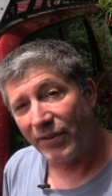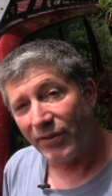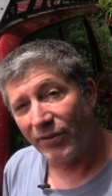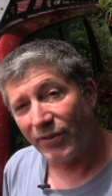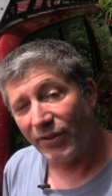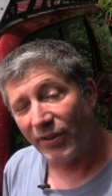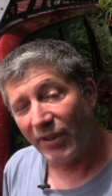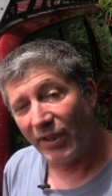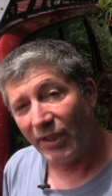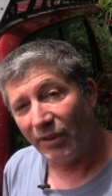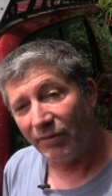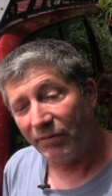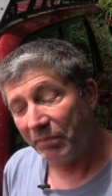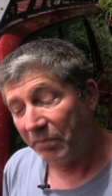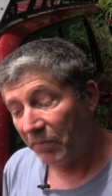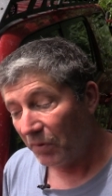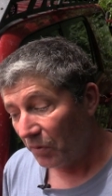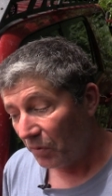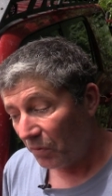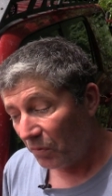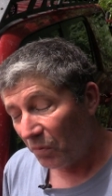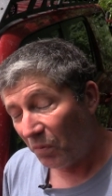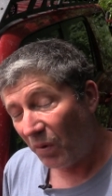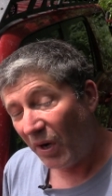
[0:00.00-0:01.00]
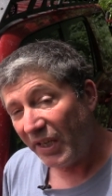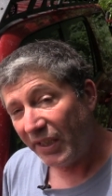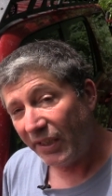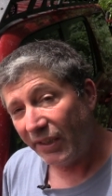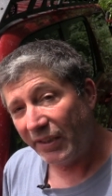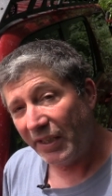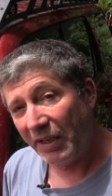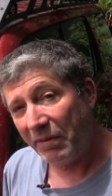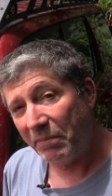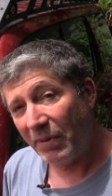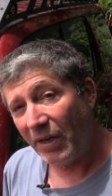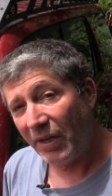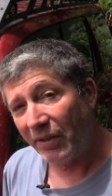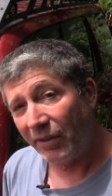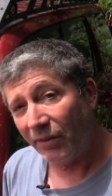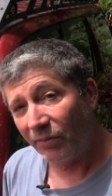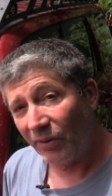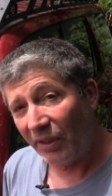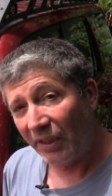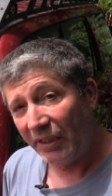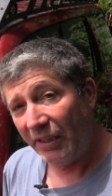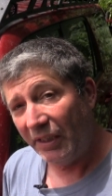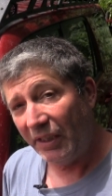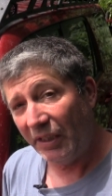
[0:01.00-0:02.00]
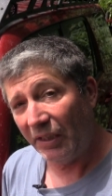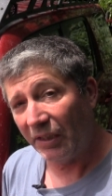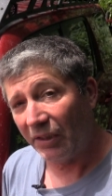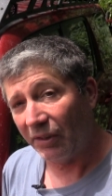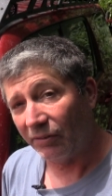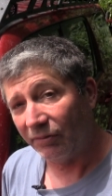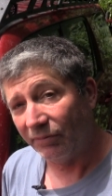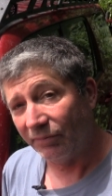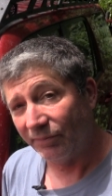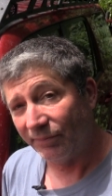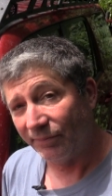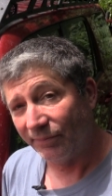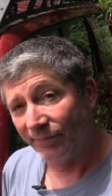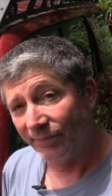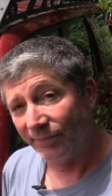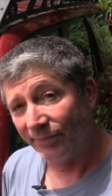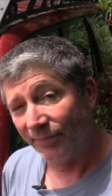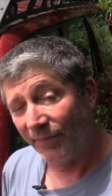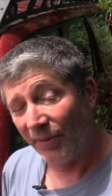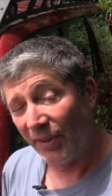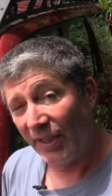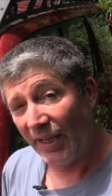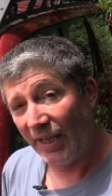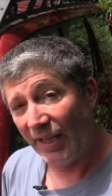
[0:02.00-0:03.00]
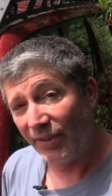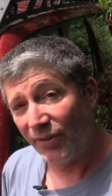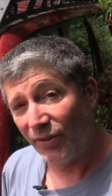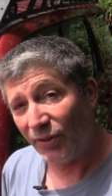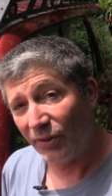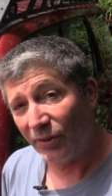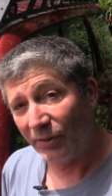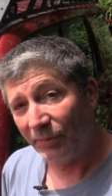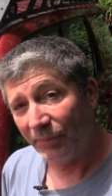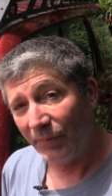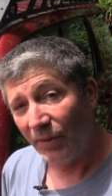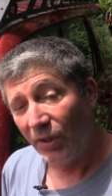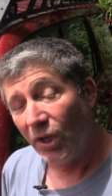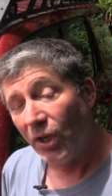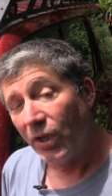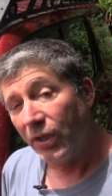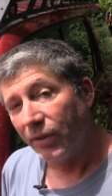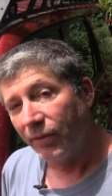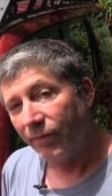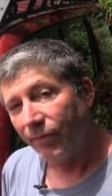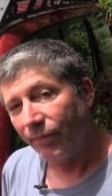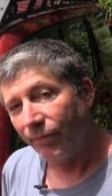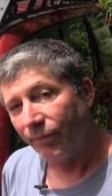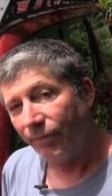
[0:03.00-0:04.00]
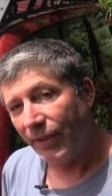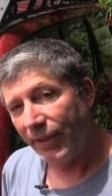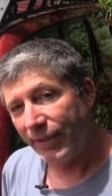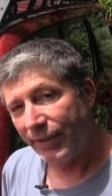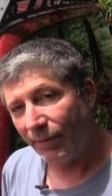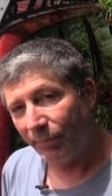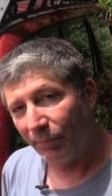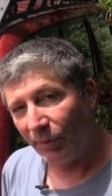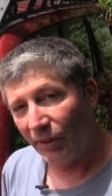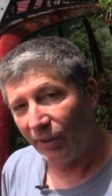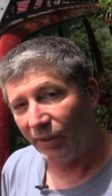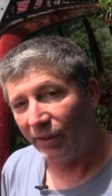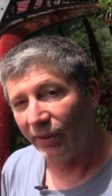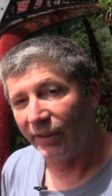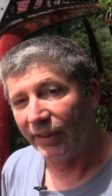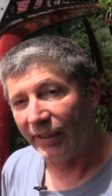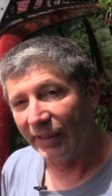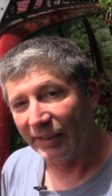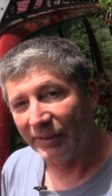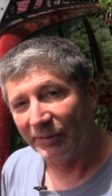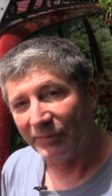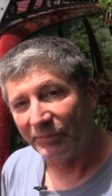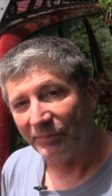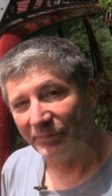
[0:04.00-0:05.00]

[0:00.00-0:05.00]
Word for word: yourself, why did they mount it right here? The answer, Visibility.